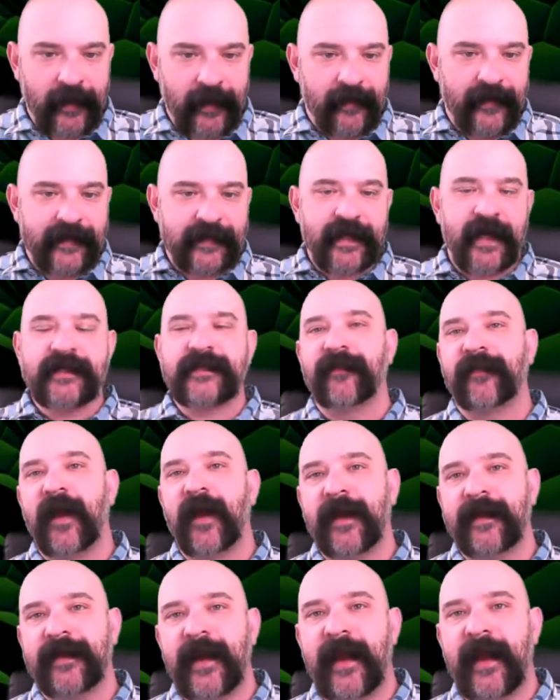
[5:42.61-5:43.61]
These guys have
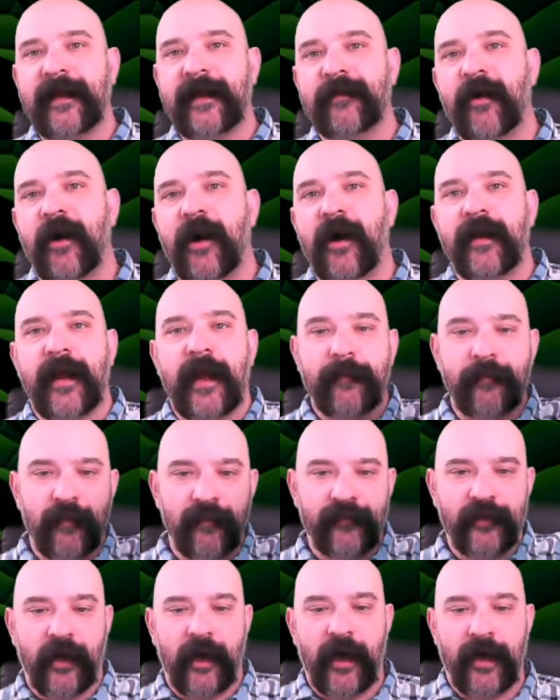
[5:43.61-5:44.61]
kind of taken on and
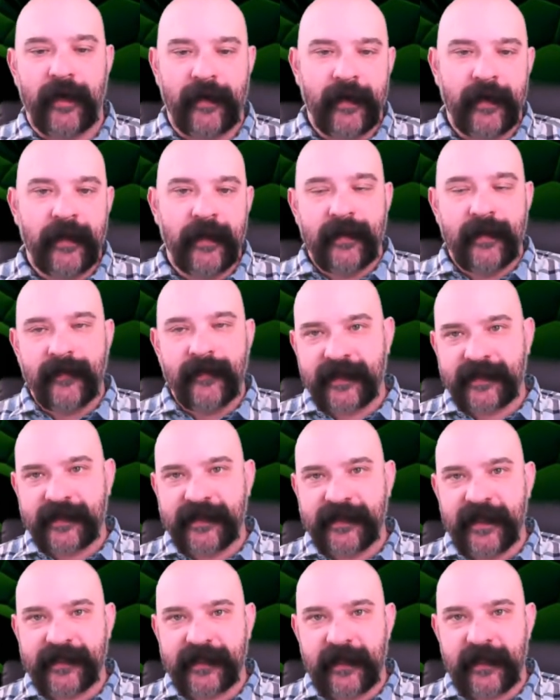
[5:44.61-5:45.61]
moved on this
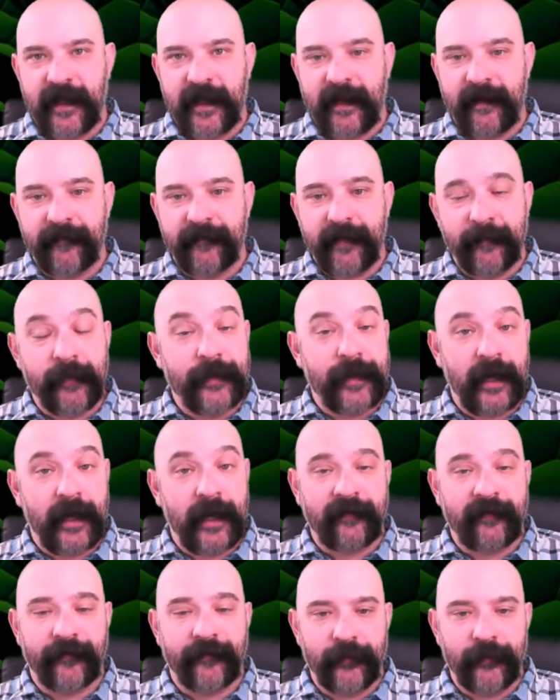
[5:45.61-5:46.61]
season and have been
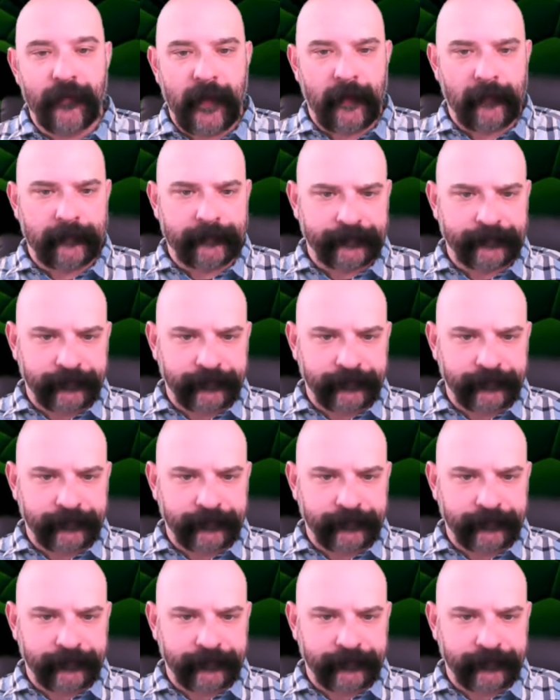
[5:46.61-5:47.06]
productive throughout.